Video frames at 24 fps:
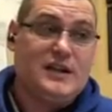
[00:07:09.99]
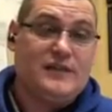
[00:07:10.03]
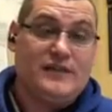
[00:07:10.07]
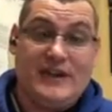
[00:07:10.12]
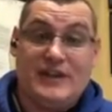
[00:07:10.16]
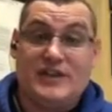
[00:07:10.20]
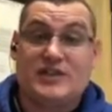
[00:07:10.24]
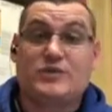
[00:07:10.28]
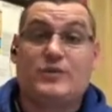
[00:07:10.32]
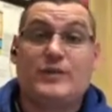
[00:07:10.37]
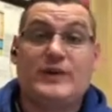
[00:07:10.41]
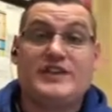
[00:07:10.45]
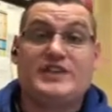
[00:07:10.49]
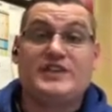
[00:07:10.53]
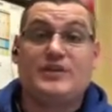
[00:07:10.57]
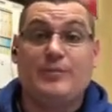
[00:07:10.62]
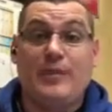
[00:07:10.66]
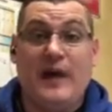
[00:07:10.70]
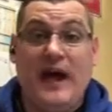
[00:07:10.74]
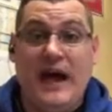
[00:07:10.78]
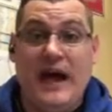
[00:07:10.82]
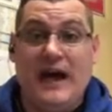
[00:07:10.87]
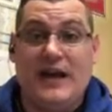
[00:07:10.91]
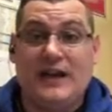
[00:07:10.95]
They switched
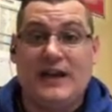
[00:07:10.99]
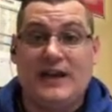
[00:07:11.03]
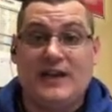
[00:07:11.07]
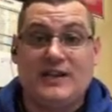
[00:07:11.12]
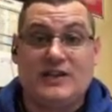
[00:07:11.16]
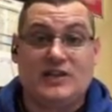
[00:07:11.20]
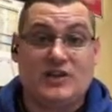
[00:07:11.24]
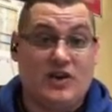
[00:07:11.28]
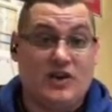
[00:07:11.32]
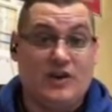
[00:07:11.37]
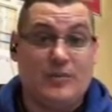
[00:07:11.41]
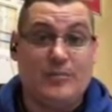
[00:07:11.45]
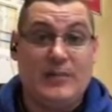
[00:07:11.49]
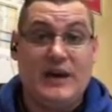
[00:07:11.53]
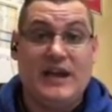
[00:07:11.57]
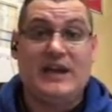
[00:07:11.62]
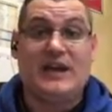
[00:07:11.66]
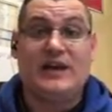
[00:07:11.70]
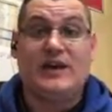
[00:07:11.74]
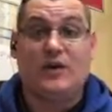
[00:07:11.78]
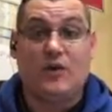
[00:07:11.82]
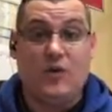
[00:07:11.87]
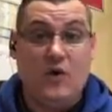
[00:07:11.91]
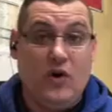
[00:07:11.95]
back and started
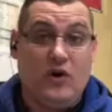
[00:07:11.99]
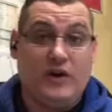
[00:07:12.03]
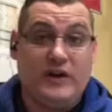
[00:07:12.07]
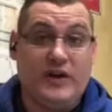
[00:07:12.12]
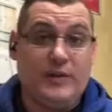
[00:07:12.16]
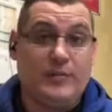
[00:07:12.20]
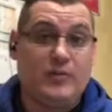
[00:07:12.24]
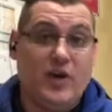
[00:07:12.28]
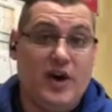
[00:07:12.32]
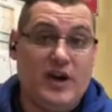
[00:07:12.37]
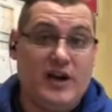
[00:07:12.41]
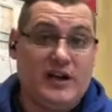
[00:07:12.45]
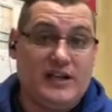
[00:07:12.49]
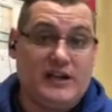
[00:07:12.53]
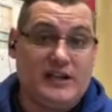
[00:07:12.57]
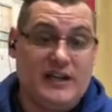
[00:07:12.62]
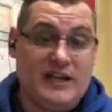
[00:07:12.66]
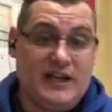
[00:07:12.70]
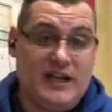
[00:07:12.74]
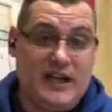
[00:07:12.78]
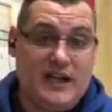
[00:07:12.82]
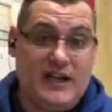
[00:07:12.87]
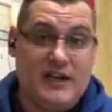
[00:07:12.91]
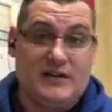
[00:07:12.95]
making a quality product
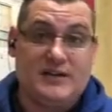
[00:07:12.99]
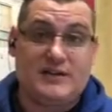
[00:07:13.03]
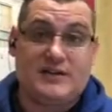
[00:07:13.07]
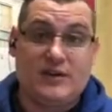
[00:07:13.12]
again.